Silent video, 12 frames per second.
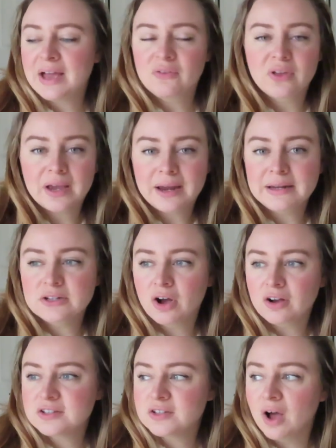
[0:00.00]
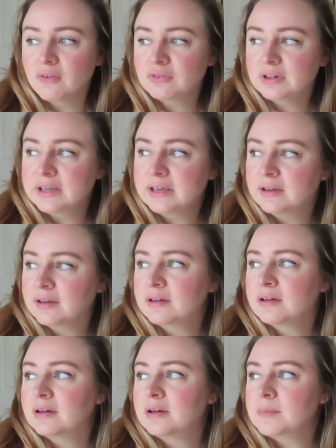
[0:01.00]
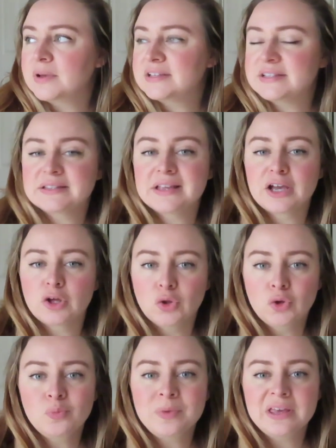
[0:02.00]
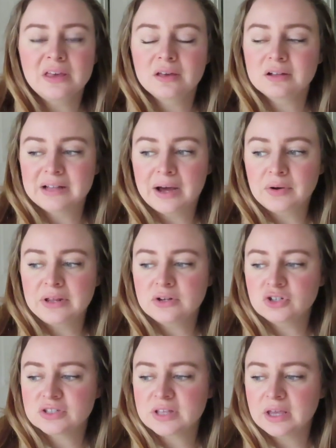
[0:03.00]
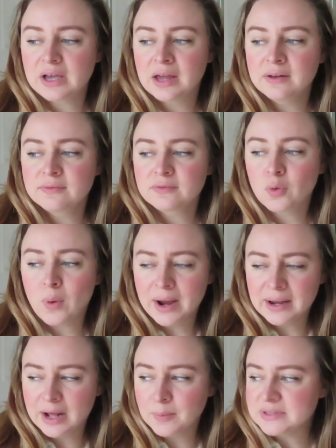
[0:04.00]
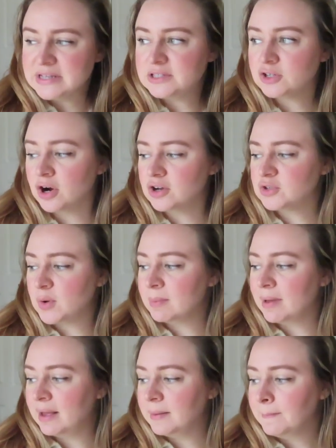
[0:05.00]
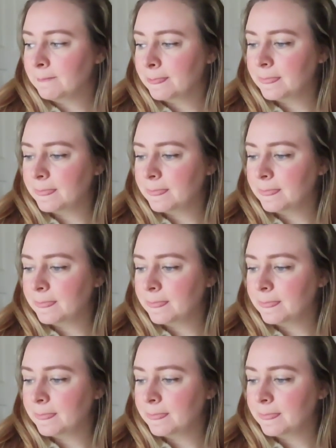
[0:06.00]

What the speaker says: I feel like I need to talk softly because it's like gloomy and cloudy and just like kind of quiet out besides the cars going by.